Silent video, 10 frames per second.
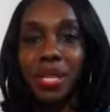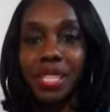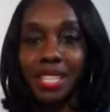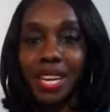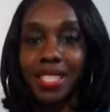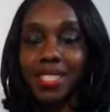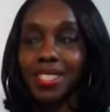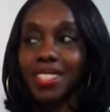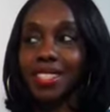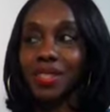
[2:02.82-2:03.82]
a good idea
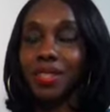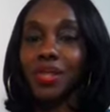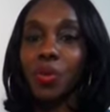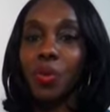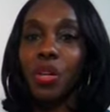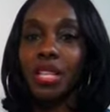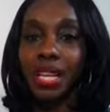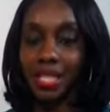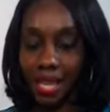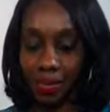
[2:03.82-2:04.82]
to use no more than
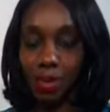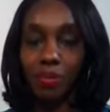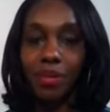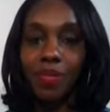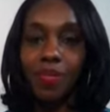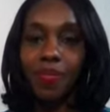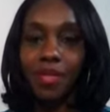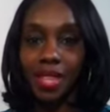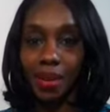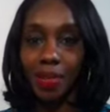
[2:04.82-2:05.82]
like a tablespoon,
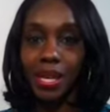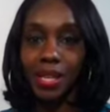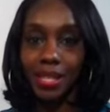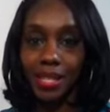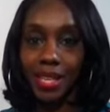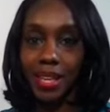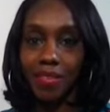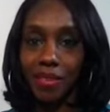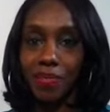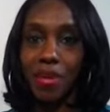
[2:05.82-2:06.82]
but
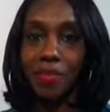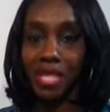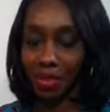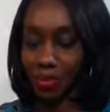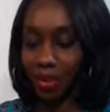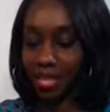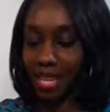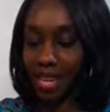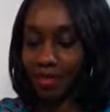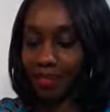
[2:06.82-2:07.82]
for me, much more than
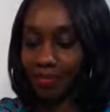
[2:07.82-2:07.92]
that.